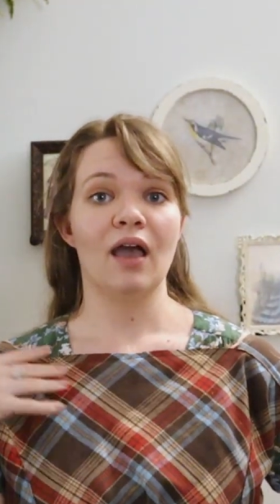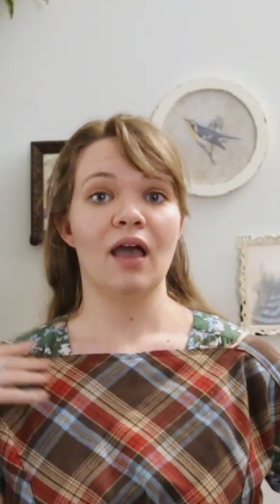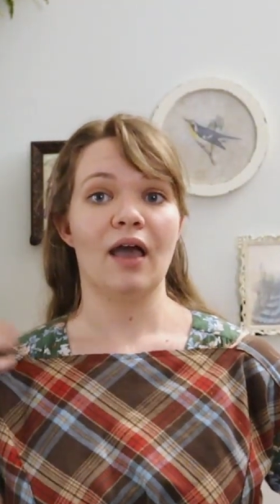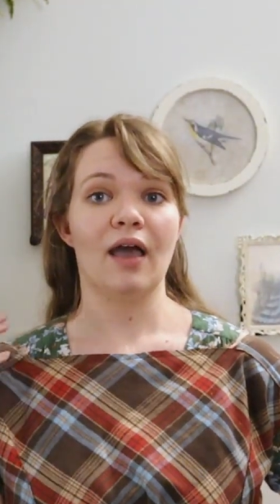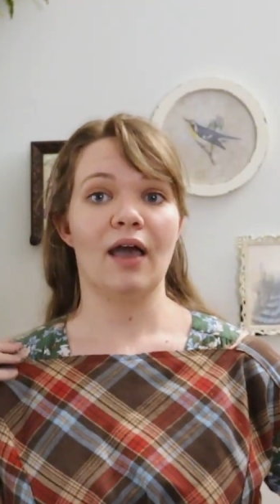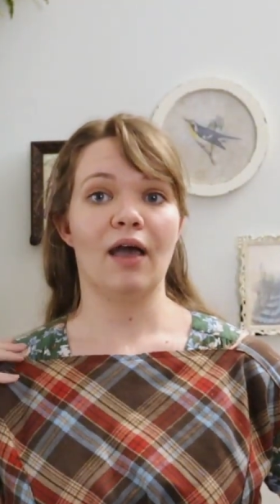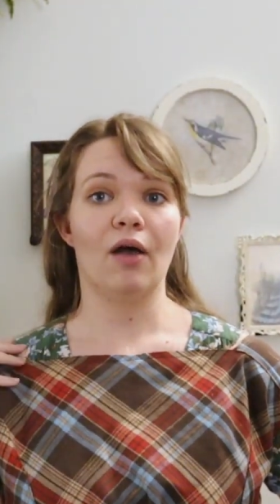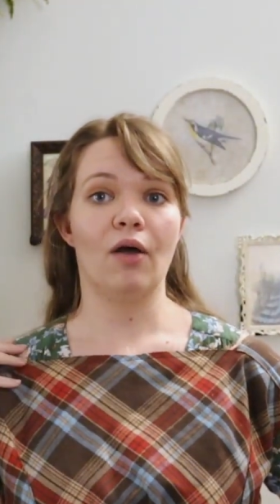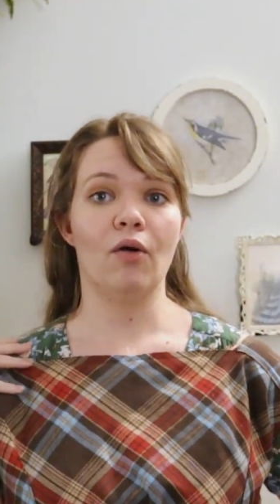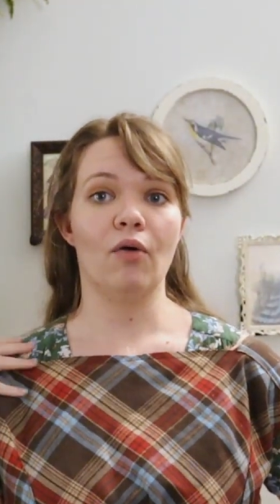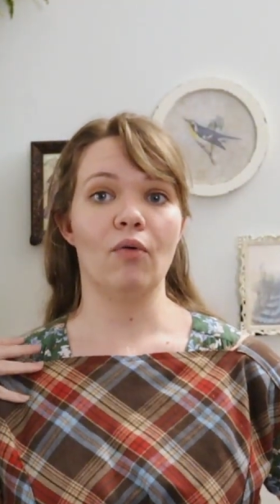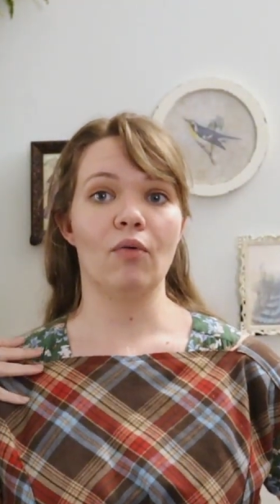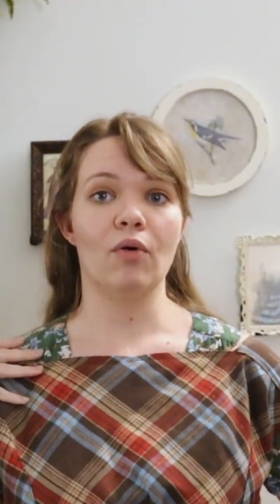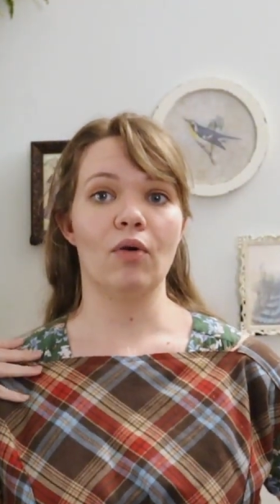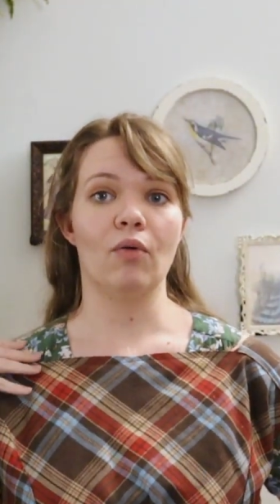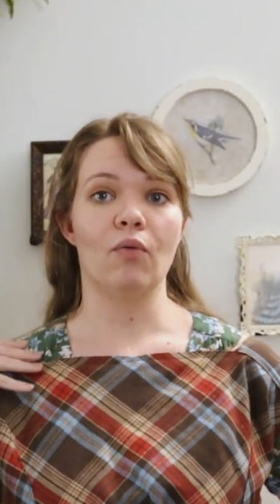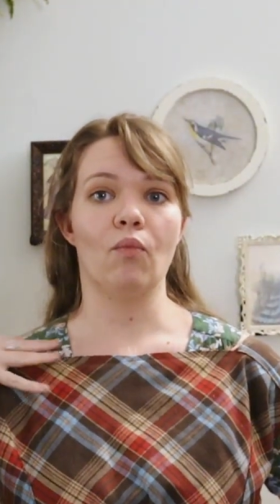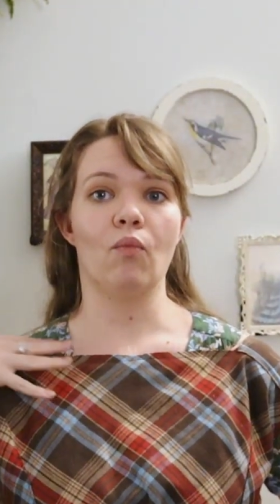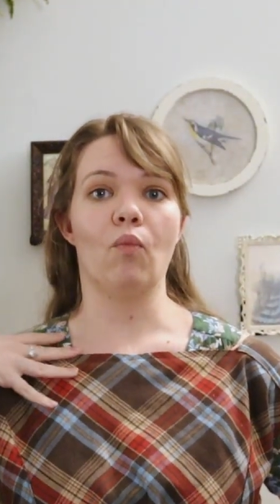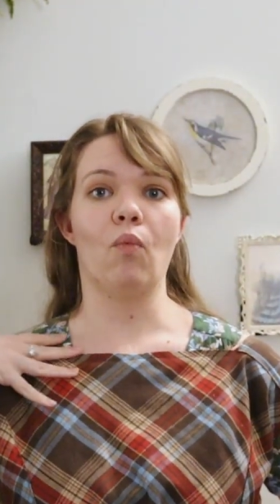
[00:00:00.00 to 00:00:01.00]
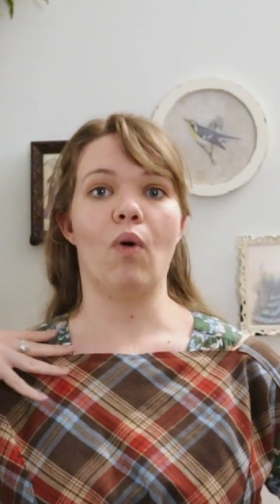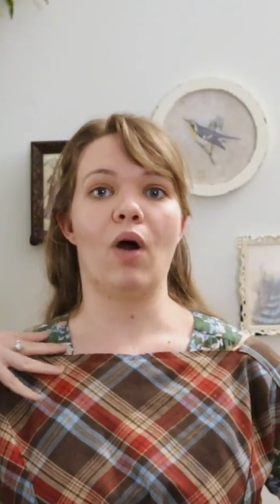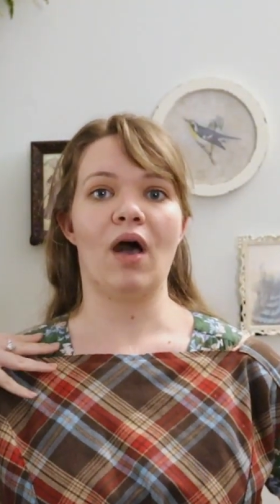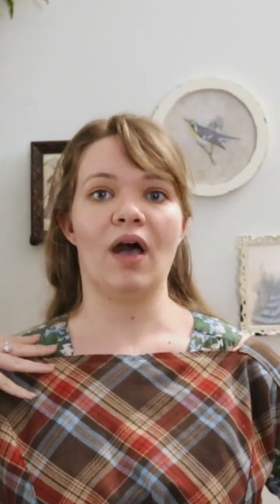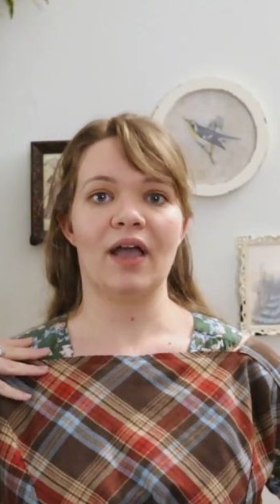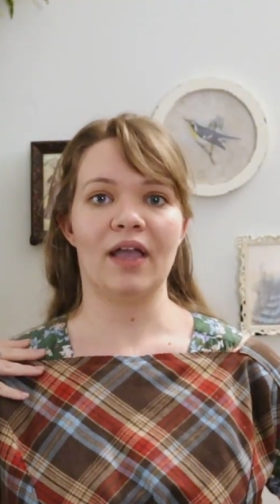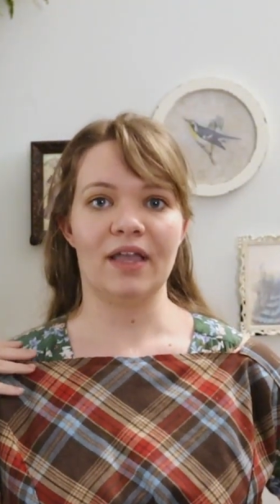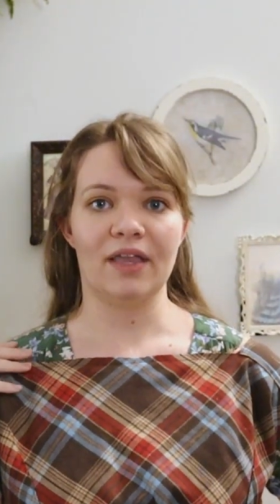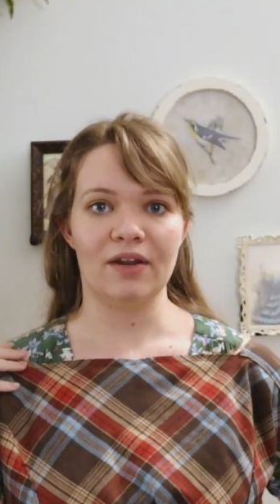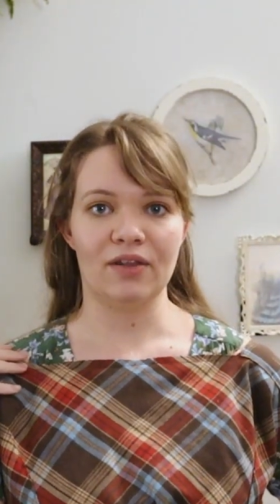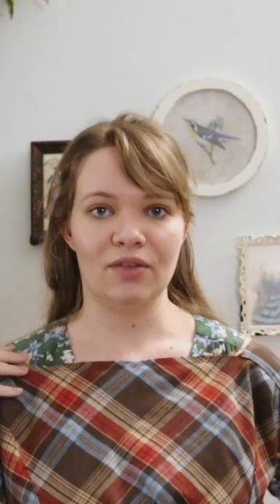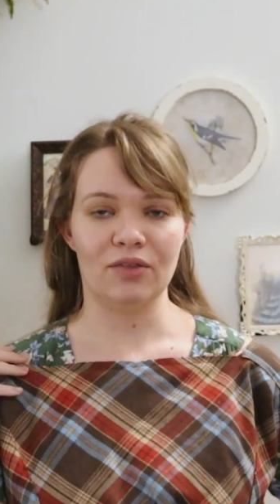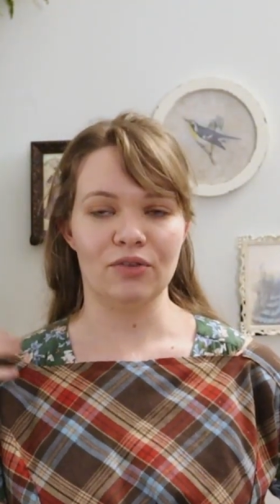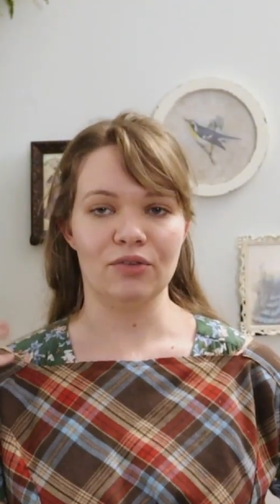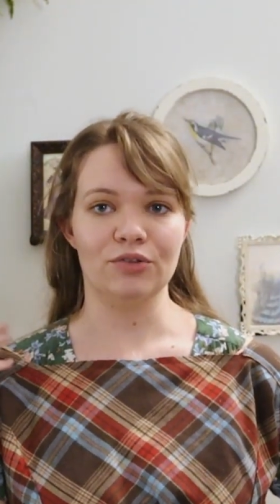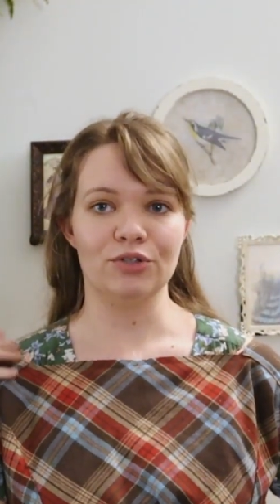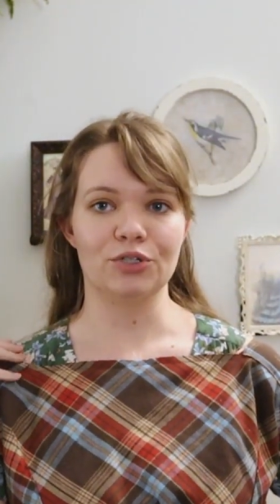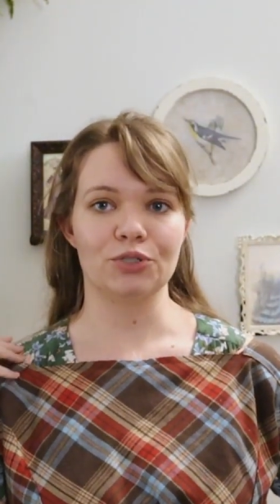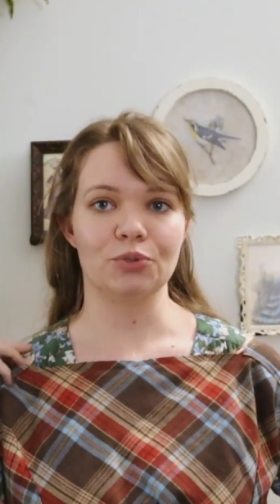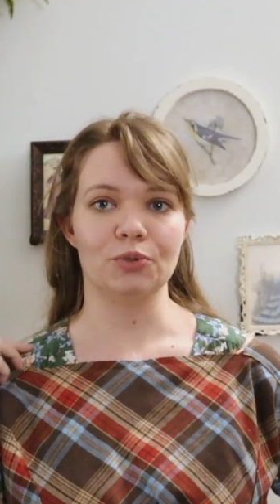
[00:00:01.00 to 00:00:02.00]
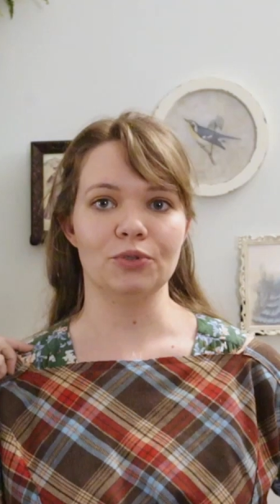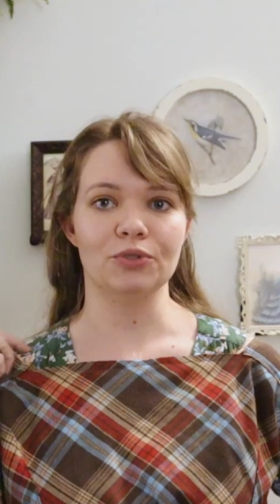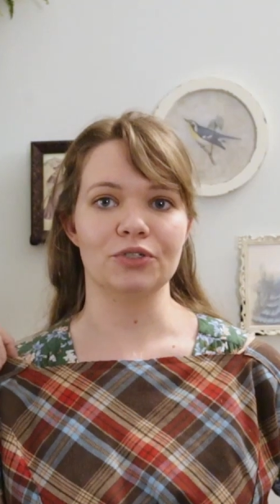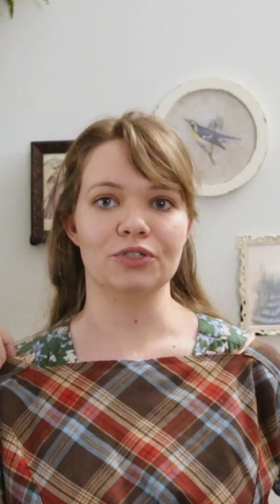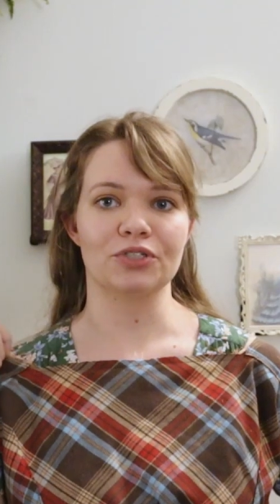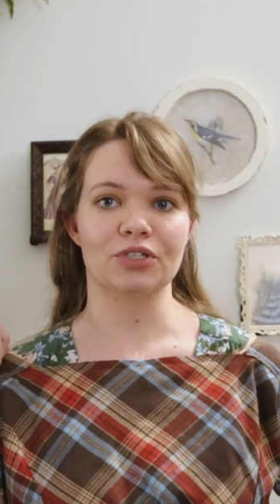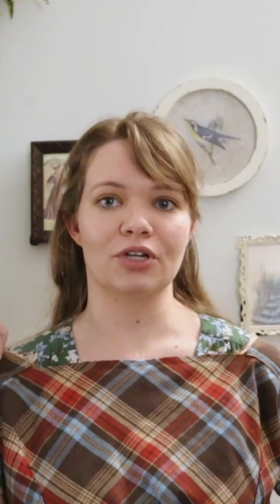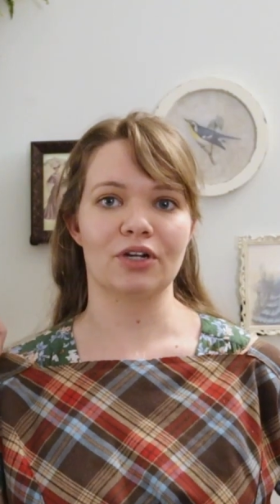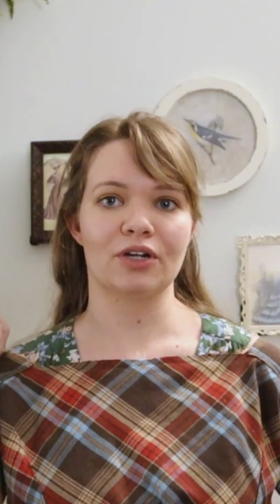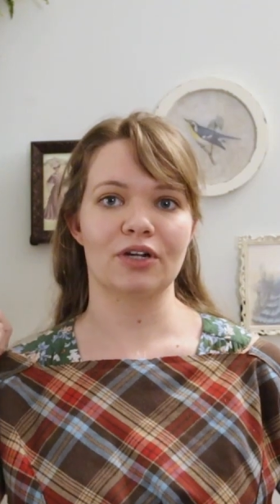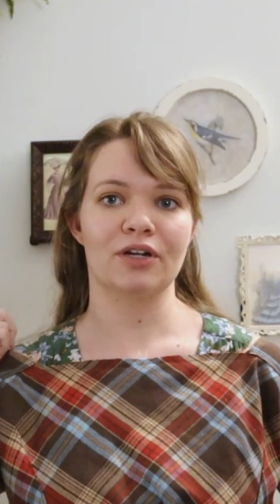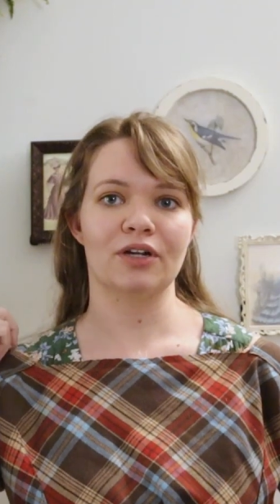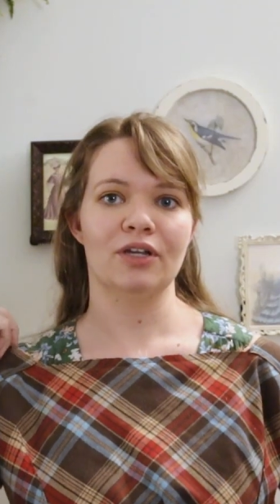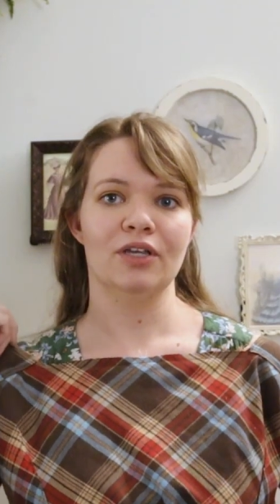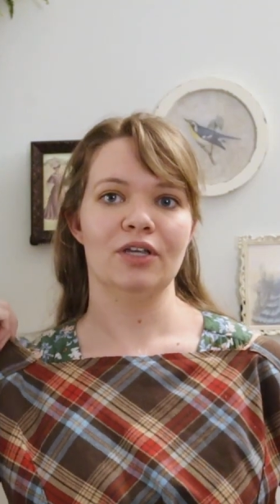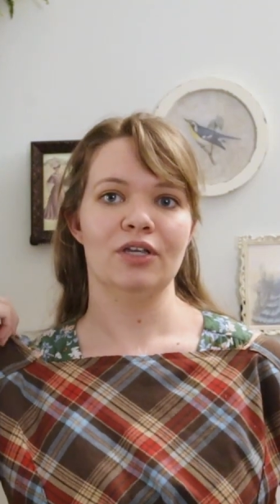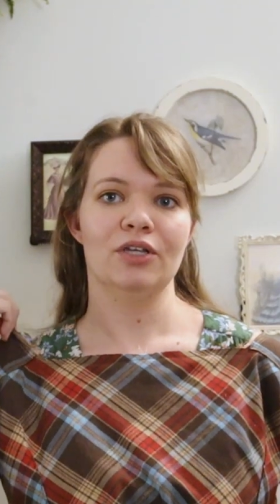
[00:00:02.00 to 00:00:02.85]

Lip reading: how wide the shoulders are.